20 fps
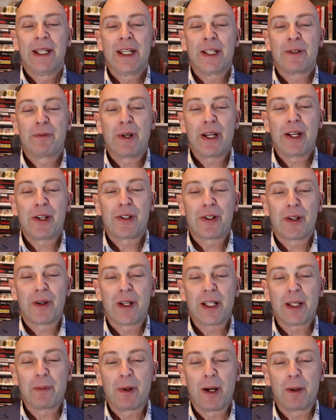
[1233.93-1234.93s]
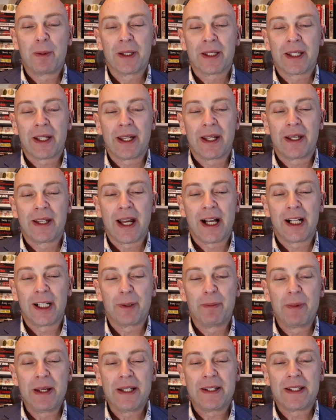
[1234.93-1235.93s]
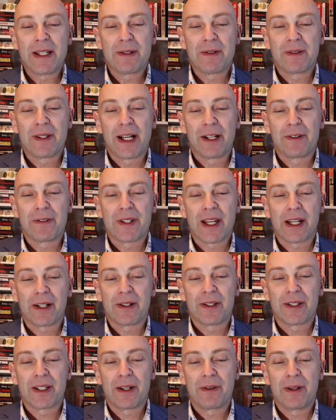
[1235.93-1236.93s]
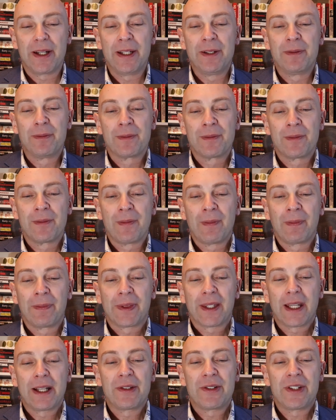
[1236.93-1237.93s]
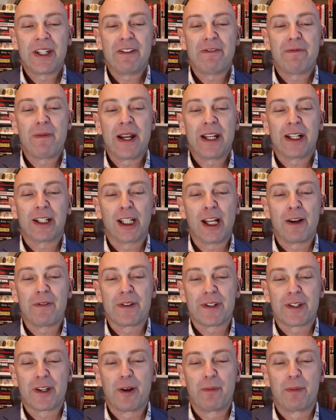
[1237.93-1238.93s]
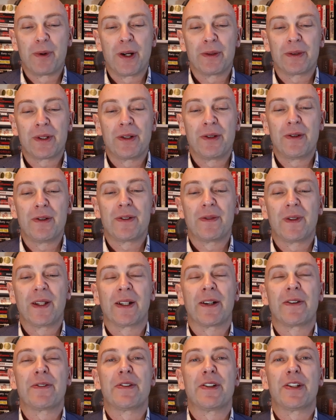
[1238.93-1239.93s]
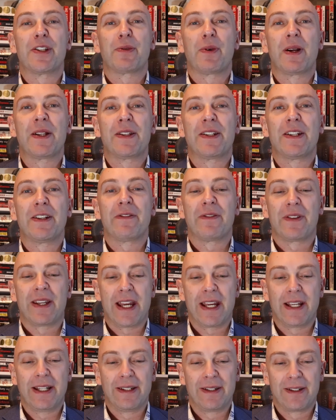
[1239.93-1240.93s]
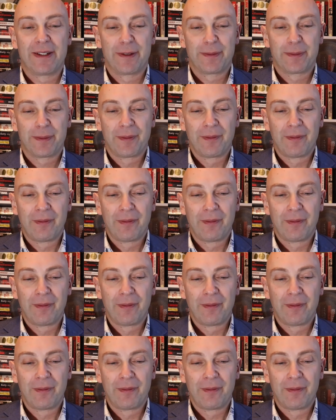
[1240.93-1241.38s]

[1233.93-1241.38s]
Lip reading: He's reassuring the public that he had held meetings with the health secretary and chief medical officer who broke the news of the country's 20th case.